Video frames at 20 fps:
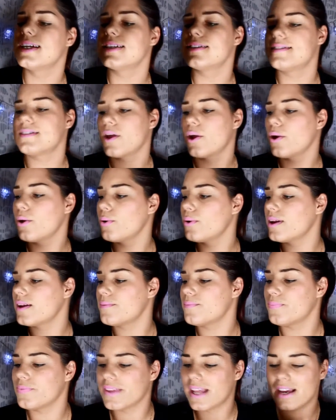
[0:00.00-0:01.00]
So
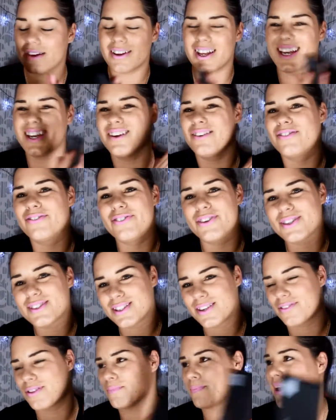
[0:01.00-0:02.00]

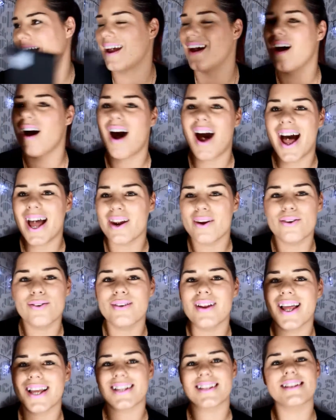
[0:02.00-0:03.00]
first off the bat, I
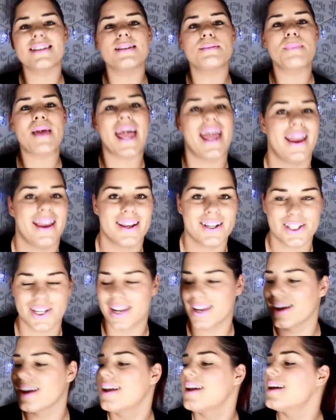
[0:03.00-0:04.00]
don't like this
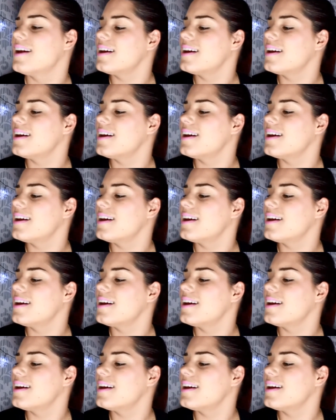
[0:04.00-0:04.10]
packaging.